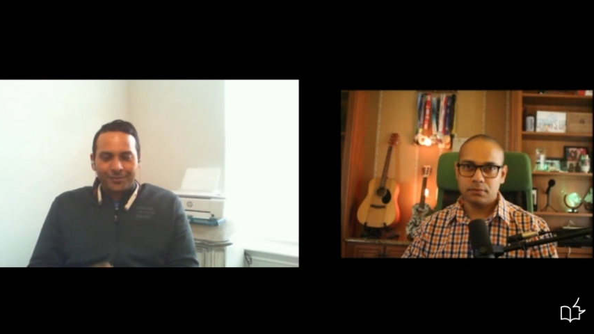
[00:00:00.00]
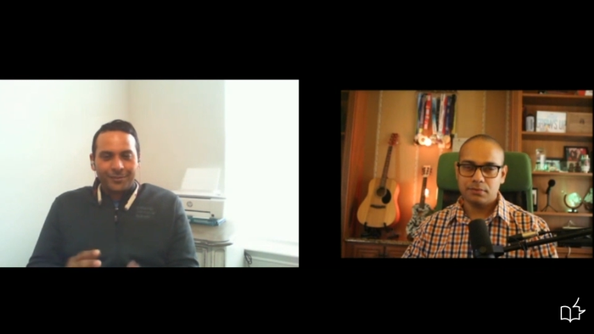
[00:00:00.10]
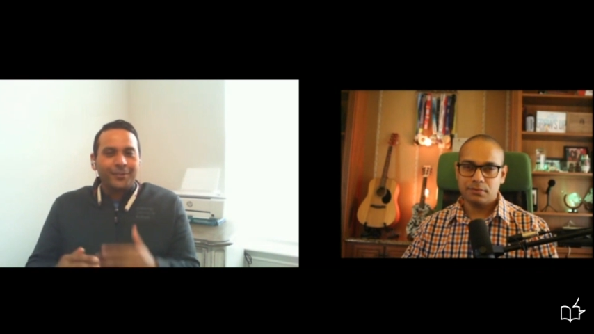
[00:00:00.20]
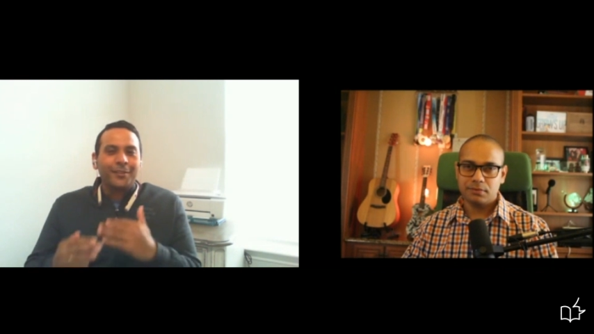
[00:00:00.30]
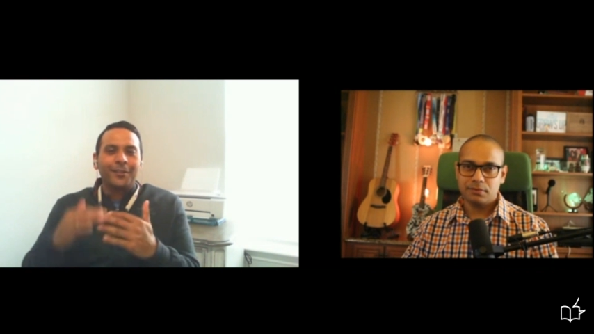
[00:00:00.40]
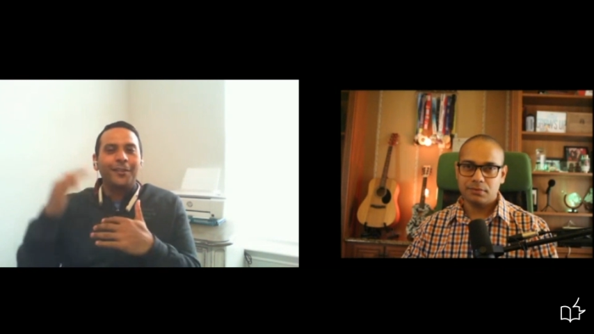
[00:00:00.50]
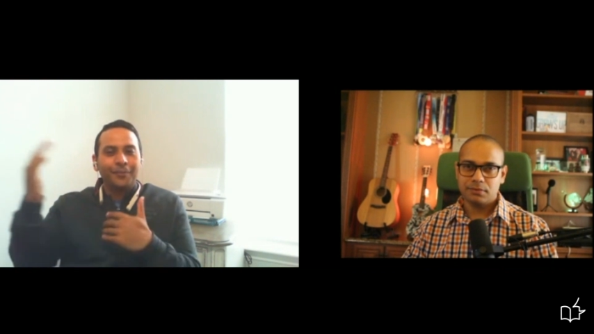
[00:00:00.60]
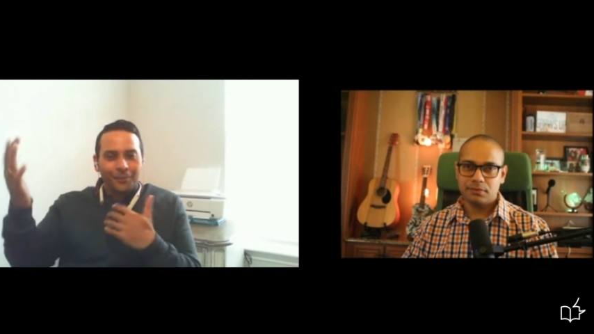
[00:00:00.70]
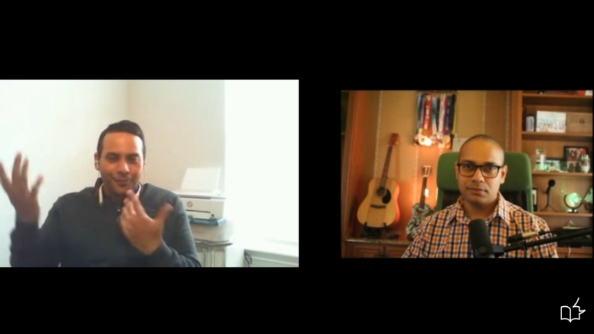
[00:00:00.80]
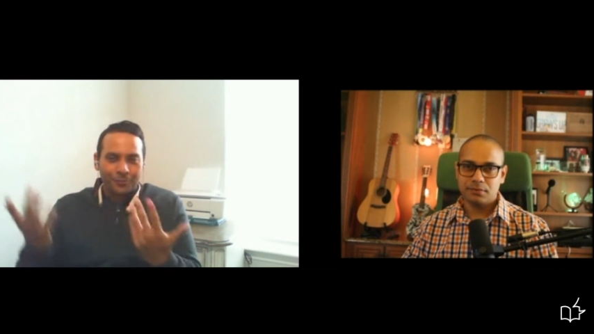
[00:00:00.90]
Speaker 1: senior
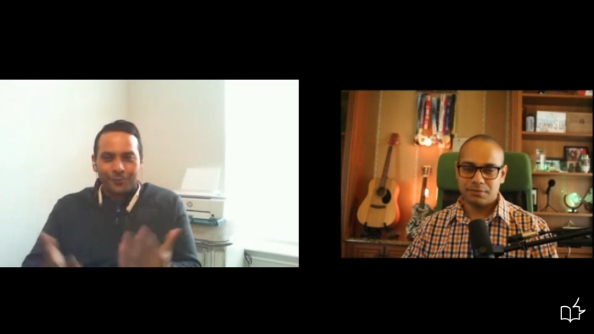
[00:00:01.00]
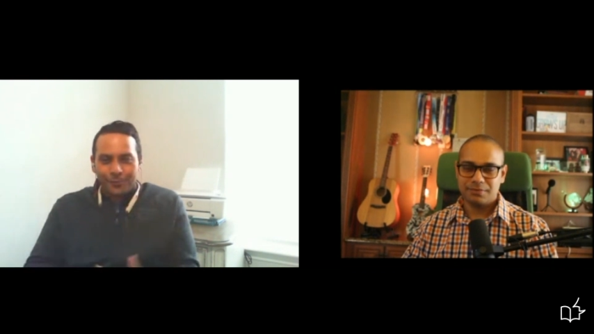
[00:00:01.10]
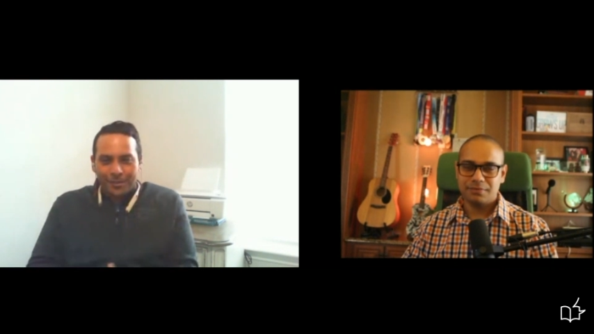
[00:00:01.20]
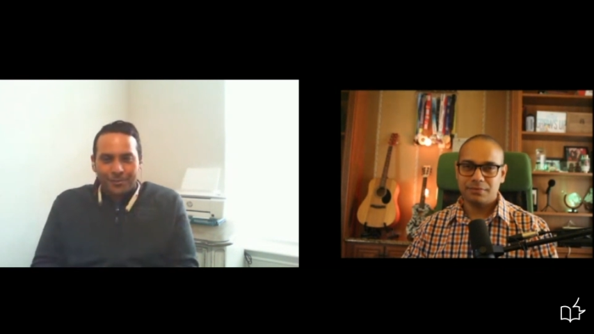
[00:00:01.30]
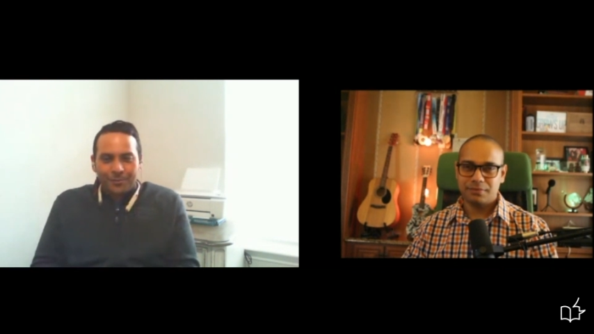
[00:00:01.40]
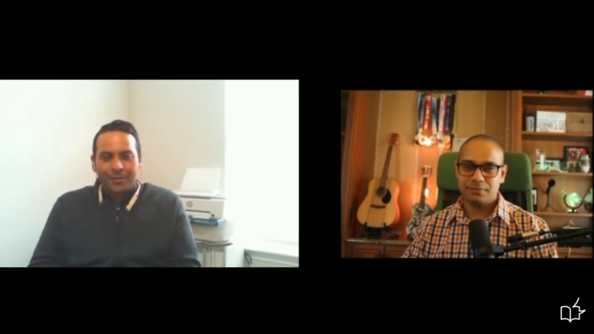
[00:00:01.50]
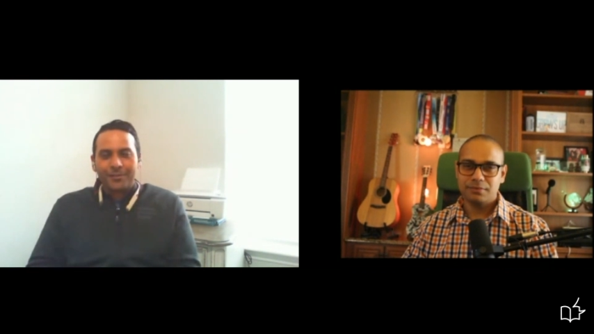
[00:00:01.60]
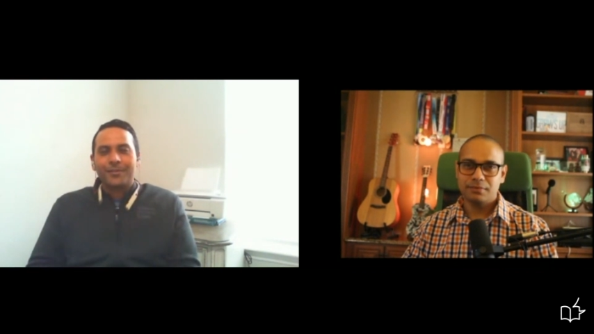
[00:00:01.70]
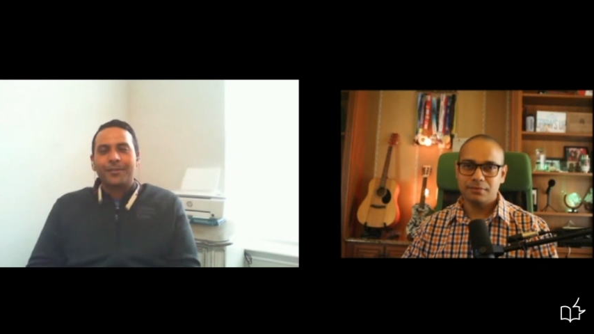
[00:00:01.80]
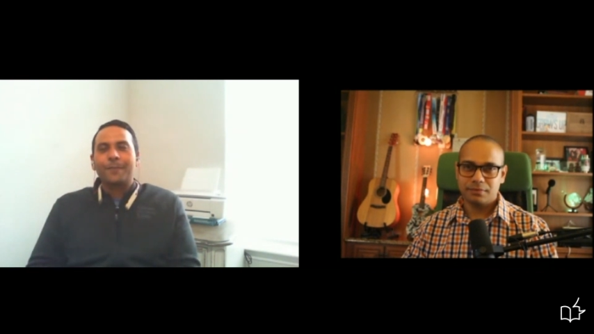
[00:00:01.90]
level 2 as you
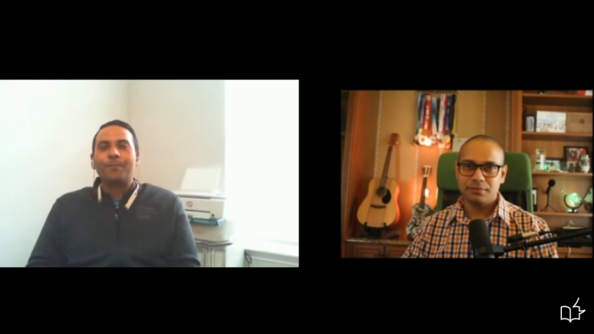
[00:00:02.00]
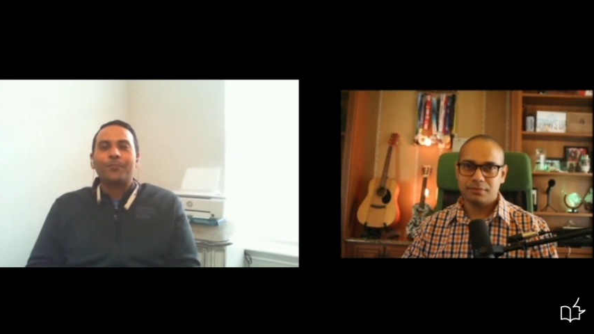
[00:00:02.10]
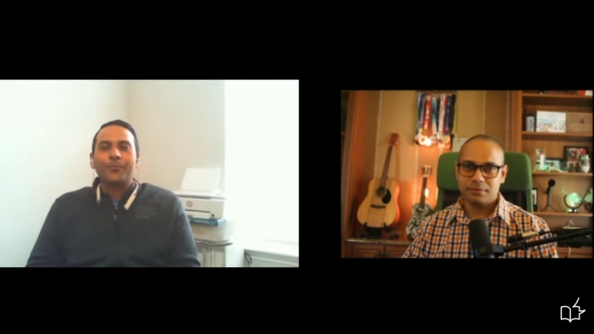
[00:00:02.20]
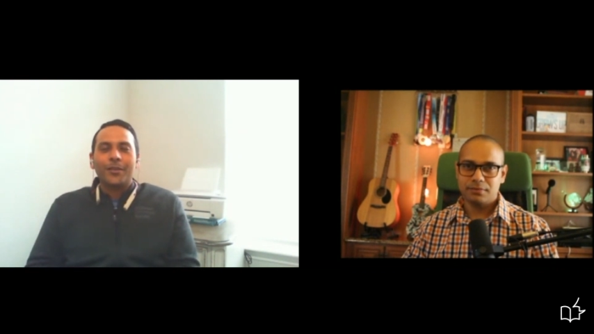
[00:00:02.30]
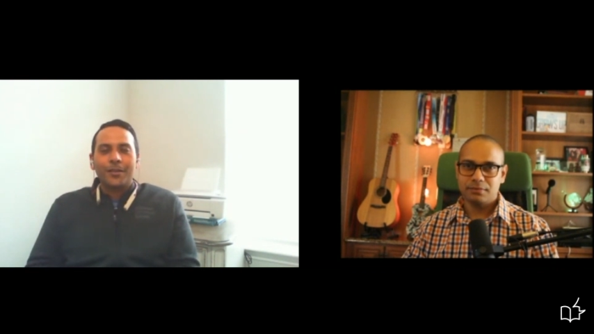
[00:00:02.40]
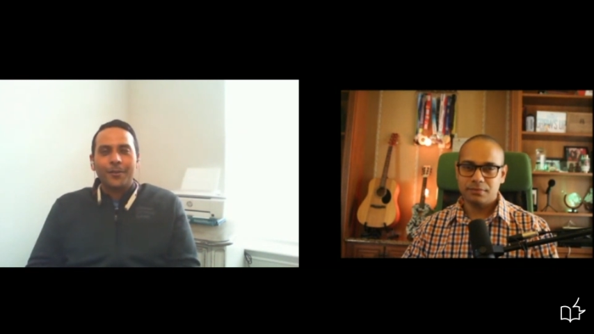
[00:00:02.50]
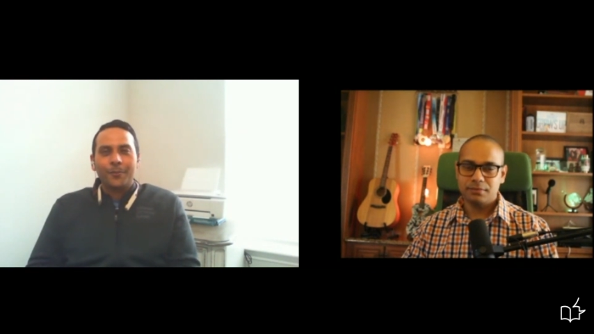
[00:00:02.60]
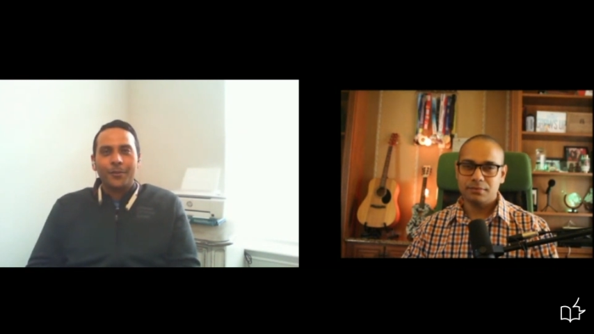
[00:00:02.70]
can say uh,